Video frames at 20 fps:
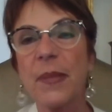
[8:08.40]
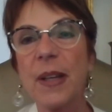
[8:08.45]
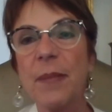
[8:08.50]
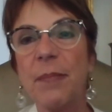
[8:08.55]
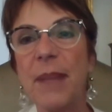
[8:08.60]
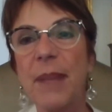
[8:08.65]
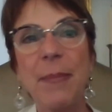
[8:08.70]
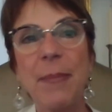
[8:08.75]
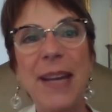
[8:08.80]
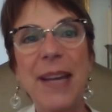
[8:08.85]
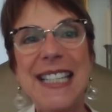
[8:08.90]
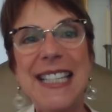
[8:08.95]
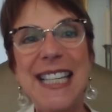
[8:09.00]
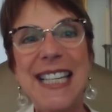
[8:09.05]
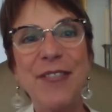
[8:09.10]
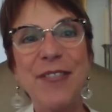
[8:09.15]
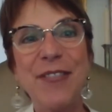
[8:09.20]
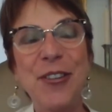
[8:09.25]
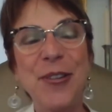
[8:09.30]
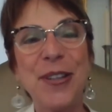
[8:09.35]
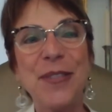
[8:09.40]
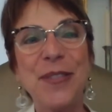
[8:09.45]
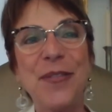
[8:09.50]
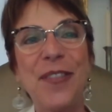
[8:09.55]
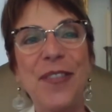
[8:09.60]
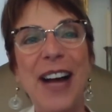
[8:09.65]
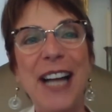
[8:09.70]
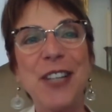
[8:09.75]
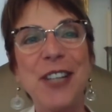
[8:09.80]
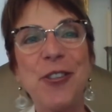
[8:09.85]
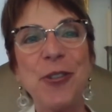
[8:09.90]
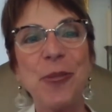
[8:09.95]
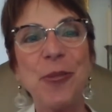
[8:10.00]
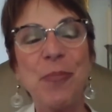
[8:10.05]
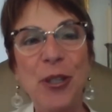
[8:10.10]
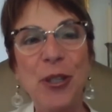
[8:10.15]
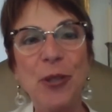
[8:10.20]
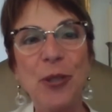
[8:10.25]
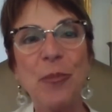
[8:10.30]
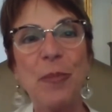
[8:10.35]
May, see if you can find your
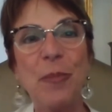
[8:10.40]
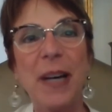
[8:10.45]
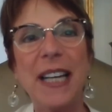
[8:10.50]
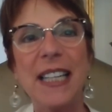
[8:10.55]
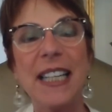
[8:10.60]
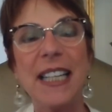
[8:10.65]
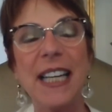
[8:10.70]
mute button.